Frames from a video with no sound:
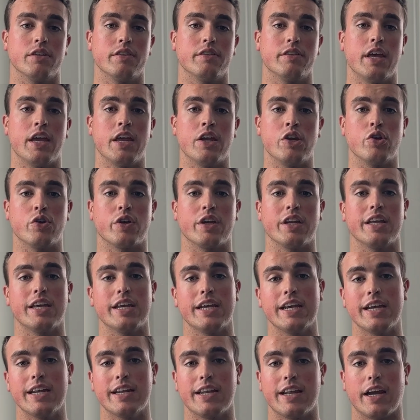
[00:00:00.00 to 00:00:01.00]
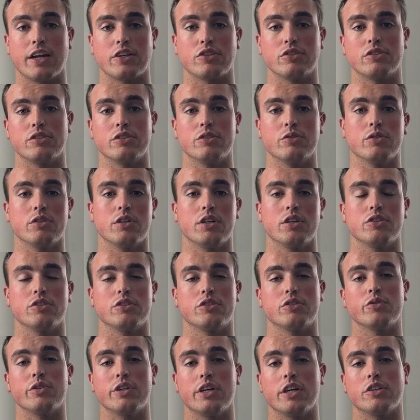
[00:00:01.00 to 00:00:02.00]
then you can eat an extra 200 or
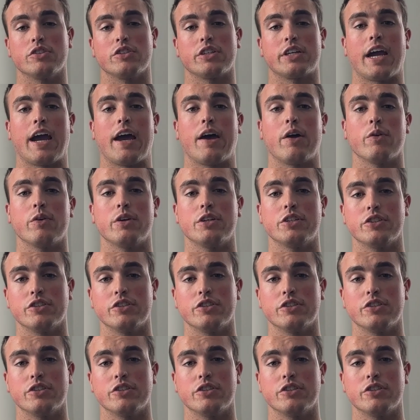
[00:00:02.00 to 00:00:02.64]
300 calories.